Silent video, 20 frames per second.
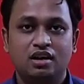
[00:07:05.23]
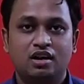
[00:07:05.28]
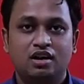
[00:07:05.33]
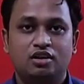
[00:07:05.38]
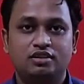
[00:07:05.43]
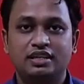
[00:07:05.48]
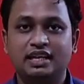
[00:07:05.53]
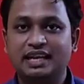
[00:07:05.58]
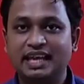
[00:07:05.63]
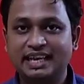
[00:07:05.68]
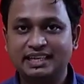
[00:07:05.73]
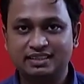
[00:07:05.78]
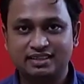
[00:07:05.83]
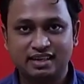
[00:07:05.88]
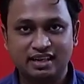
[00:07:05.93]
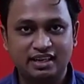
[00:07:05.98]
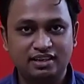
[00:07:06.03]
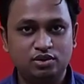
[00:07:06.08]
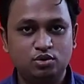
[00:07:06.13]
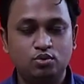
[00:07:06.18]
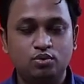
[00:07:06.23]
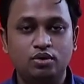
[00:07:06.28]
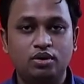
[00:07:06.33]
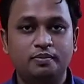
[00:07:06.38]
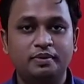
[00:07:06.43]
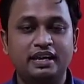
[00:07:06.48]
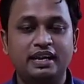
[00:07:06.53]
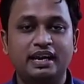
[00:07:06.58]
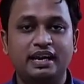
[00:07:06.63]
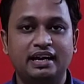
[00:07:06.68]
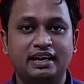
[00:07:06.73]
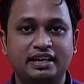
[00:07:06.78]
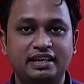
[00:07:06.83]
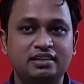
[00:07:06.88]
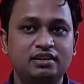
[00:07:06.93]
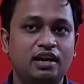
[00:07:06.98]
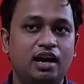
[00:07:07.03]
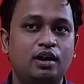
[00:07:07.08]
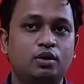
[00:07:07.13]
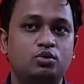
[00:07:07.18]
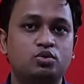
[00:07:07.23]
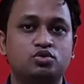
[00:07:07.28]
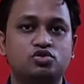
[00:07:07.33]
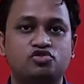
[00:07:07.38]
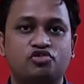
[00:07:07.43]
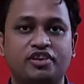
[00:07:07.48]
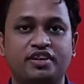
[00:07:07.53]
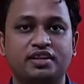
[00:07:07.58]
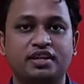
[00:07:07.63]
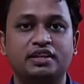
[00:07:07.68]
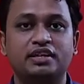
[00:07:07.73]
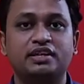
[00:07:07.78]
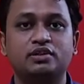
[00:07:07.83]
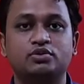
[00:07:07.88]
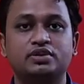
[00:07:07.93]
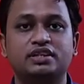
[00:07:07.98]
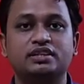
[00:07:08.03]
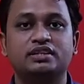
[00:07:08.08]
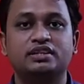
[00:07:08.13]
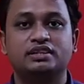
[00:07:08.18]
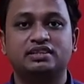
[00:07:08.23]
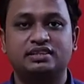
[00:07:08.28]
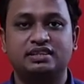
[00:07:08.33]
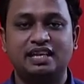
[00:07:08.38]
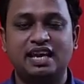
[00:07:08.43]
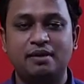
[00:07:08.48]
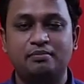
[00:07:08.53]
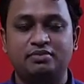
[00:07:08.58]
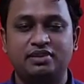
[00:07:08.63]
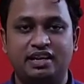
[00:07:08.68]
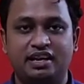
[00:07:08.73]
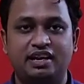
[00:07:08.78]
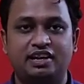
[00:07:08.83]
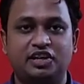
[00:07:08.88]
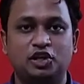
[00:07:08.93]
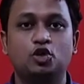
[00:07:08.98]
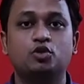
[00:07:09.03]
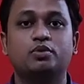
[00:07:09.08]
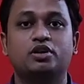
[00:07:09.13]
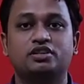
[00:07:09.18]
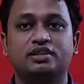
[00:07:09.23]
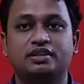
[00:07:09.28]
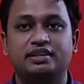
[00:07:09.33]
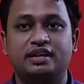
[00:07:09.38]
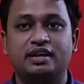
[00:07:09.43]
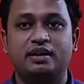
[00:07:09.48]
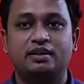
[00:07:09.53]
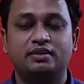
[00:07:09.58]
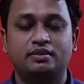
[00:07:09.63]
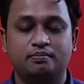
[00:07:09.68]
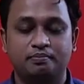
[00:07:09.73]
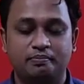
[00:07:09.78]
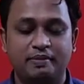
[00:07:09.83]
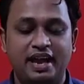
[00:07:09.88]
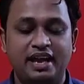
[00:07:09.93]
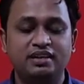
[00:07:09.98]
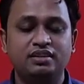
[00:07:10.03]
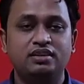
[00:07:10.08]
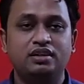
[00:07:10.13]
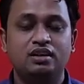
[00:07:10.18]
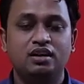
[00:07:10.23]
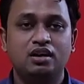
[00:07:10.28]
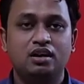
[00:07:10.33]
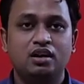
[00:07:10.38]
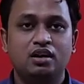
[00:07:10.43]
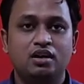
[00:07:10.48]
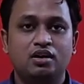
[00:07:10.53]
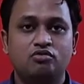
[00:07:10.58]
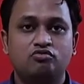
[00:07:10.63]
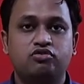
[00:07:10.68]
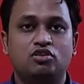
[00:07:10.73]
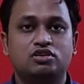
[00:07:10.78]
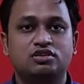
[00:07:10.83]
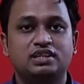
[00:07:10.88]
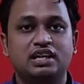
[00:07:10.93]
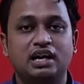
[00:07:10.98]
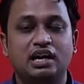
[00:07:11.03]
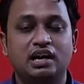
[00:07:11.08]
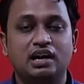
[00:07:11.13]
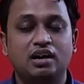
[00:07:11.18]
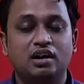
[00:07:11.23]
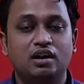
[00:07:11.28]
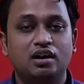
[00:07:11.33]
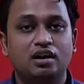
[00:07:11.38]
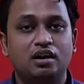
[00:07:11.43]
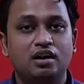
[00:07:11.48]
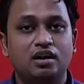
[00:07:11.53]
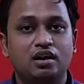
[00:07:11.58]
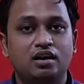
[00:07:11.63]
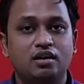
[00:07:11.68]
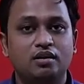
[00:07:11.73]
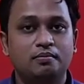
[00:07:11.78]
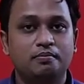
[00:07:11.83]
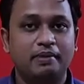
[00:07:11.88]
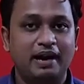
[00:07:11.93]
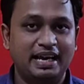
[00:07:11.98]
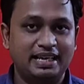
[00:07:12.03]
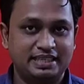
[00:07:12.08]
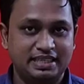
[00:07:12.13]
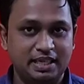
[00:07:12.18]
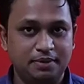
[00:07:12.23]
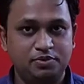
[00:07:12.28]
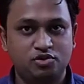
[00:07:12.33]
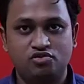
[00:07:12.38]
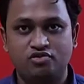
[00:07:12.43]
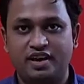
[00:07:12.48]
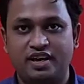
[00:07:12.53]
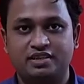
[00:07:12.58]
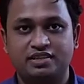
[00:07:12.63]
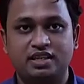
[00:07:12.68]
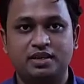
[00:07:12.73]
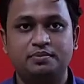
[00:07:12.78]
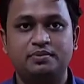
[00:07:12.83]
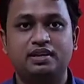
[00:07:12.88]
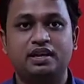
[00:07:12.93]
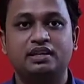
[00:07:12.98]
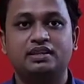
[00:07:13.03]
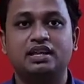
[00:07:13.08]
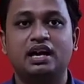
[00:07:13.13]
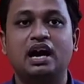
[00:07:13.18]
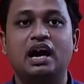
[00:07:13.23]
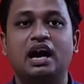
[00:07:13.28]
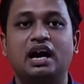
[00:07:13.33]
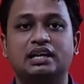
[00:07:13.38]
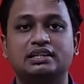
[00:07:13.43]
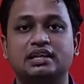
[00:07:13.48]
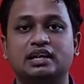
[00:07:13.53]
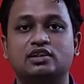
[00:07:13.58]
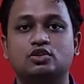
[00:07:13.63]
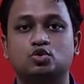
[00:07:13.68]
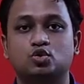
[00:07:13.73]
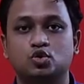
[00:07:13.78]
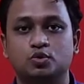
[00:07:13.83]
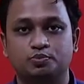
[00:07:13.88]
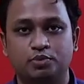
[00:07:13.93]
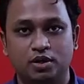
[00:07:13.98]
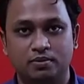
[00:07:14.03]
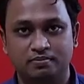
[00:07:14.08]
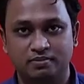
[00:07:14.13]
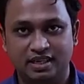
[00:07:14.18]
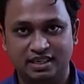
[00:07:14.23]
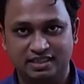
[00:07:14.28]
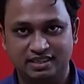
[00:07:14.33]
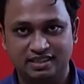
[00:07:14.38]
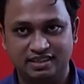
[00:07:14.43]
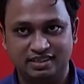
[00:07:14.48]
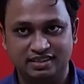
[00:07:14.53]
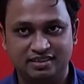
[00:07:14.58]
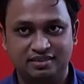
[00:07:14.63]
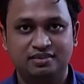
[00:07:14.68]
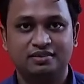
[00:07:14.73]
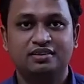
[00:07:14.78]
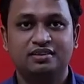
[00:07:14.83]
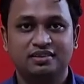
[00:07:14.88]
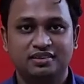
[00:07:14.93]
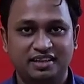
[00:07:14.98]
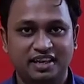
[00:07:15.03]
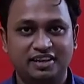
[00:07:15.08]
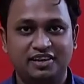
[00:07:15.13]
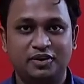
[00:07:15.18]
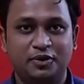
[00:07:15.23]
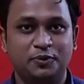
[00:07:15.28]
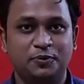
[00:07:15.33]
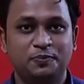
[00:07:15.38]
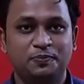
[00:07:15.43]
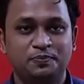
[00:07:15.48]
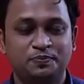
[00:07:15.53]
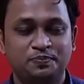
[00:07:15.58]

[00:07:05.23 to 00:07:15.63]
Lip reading: On the next class we will be learning how to strengthen using this same Thera tube or the Thera band for the biceps, triceps and the other group of muscles. Thank you.